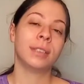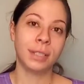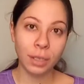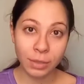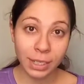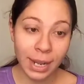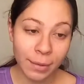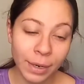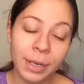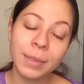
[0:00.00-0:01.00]
So
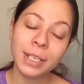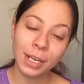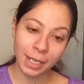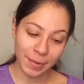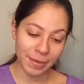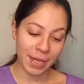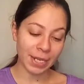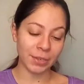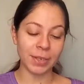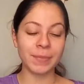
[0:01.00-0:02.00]
today we're going to be talking about
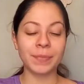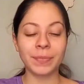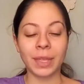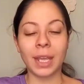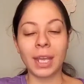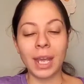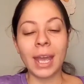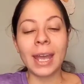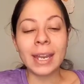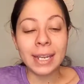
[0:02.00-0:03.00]
that dream.
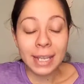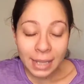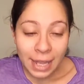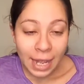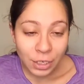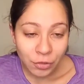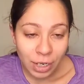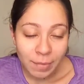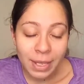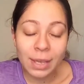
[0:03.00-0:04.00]
And in that
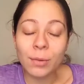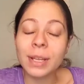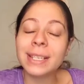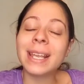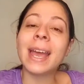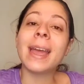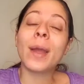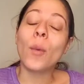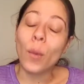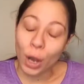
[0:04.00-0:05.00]
dream, it was
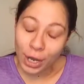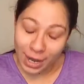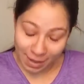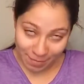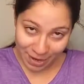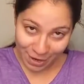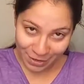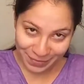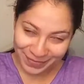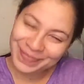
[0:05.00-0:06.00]
a work
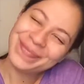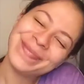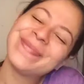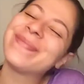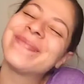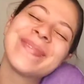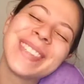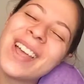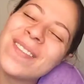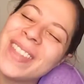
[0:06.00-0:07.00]
nightmare.
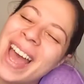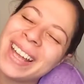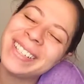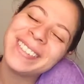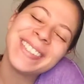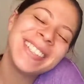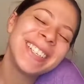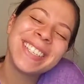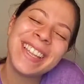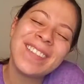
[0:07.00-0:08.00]
Love that. Don't you
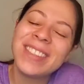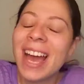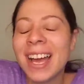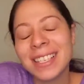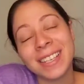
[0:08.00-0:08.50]
just love that?